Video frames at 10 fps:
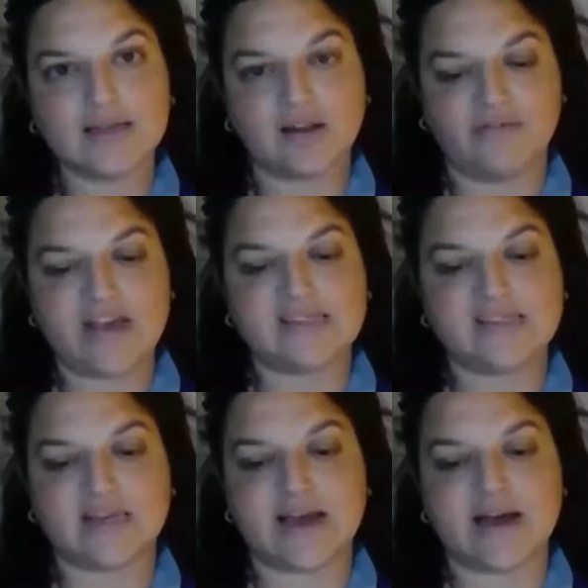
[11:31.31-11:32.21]
in
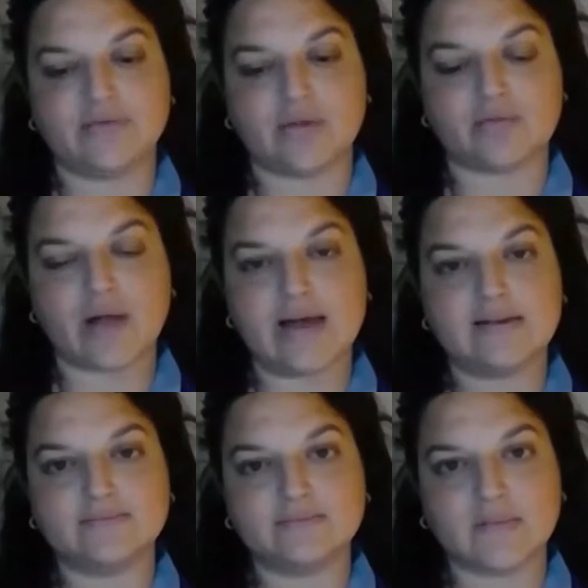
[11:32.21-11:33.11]
facing down the threat
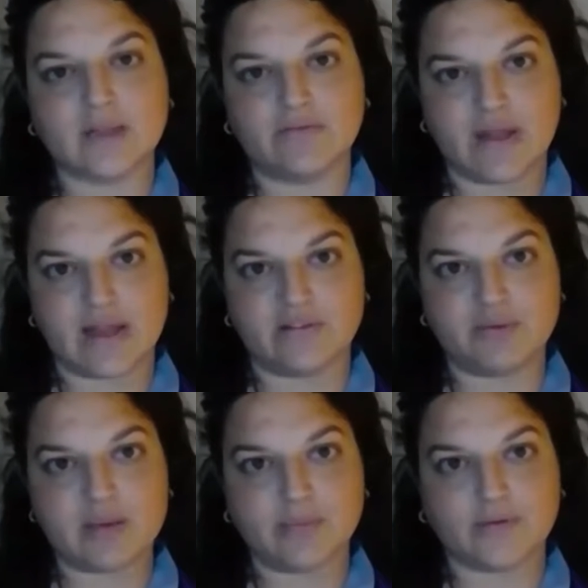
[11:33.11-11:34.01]
of Native
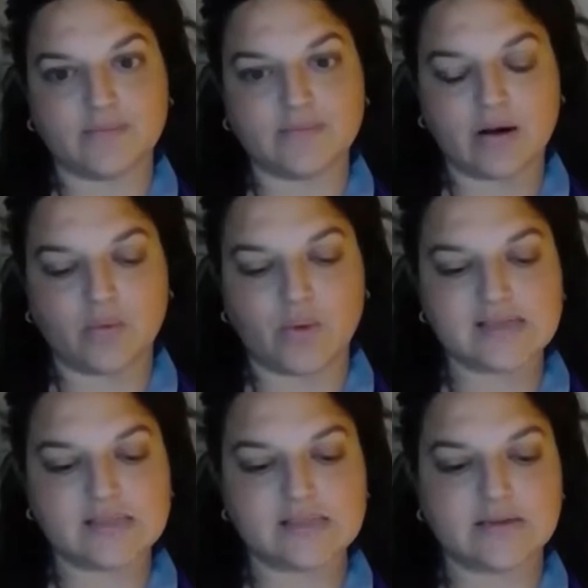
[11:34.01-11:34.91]
people out
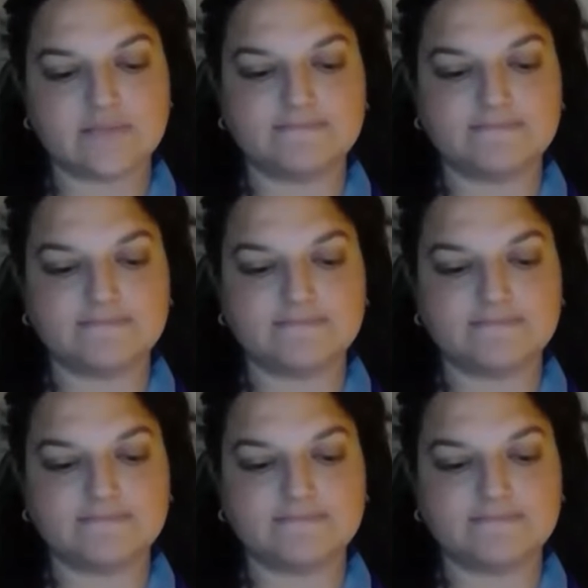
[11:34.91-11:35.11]
West.